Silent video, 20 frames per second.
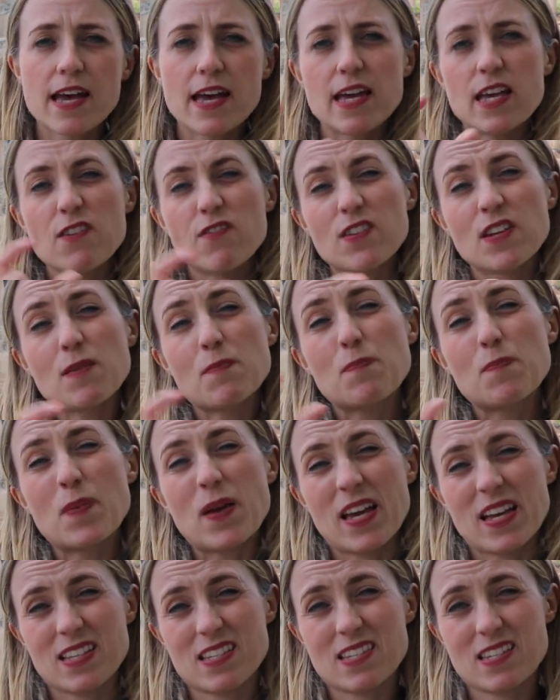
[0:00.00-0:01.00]
even in
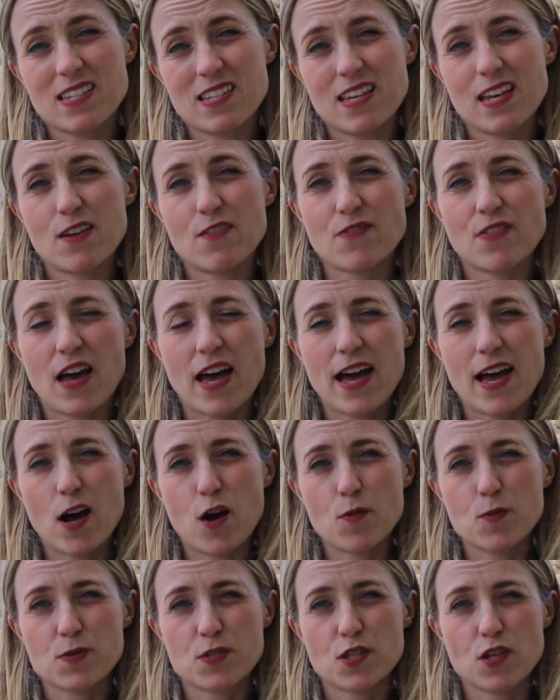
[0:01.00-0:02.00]
bits if that
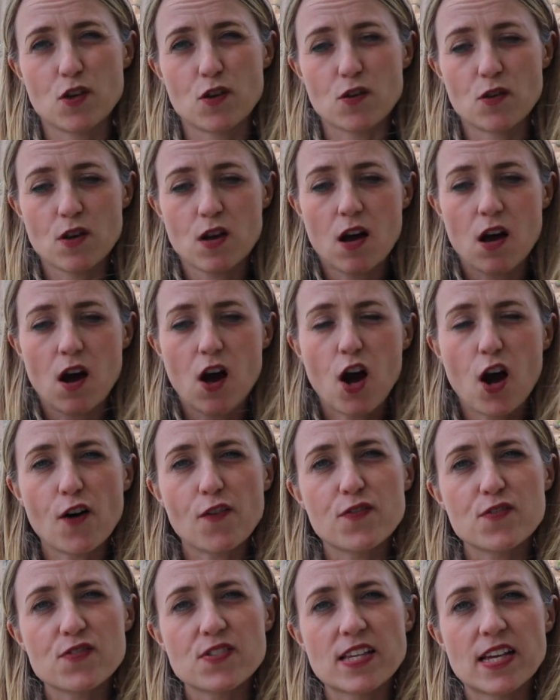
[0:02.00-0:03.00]
helps you,
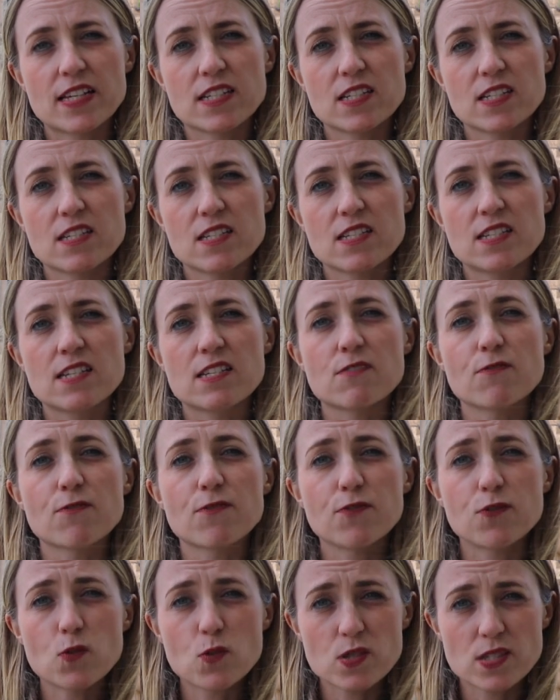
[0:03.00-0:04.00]
half of sentences and
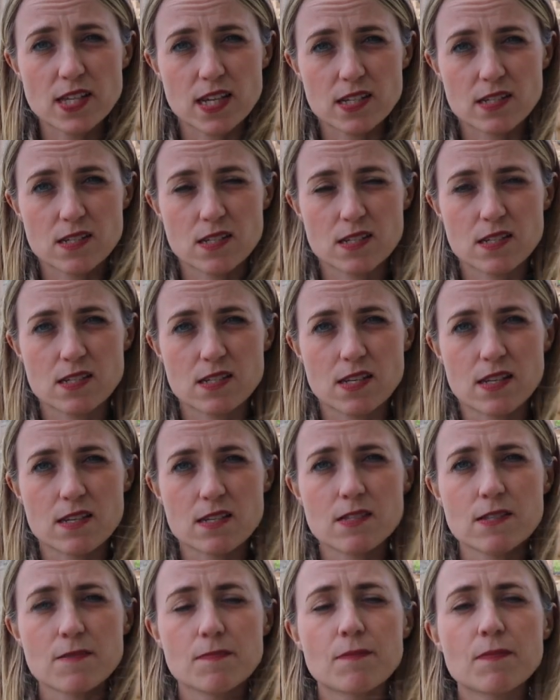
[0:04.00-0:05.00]
full
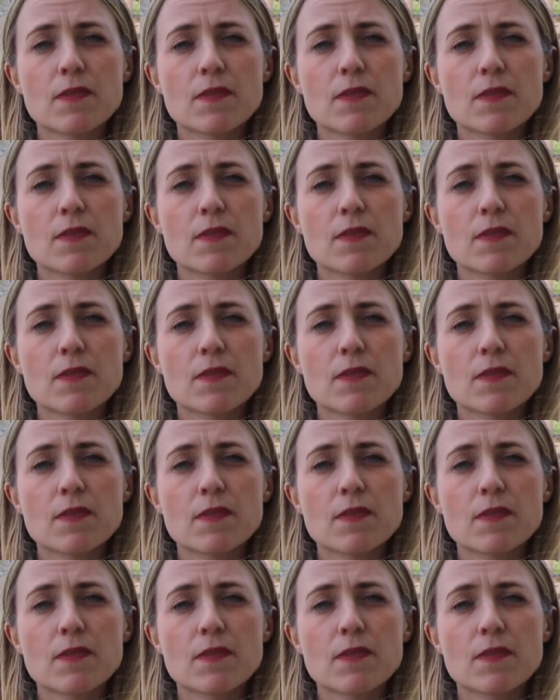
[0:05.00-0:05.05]
sentences.